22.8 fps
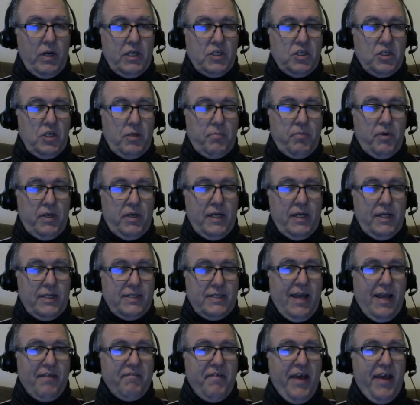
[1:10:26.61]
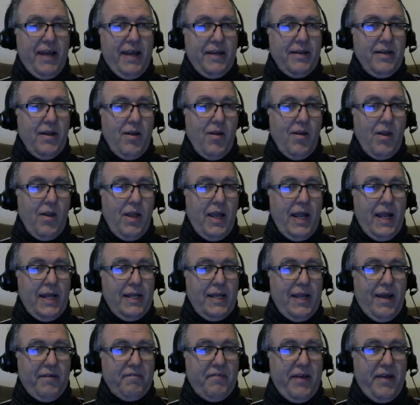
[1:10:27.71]
What I should have put in is Fn,
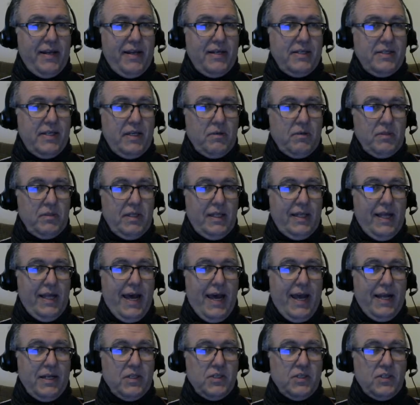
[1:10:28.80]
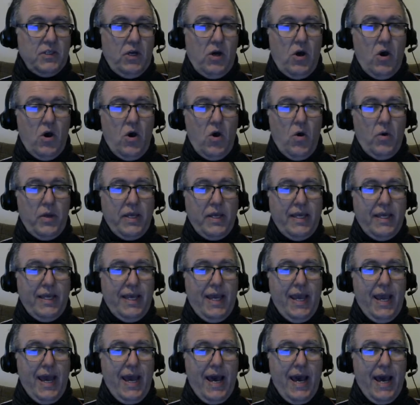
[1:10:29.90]
and Fn is equal to that. So
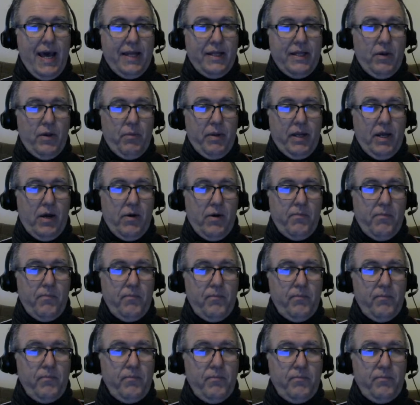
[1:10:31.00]
yeah, there we go.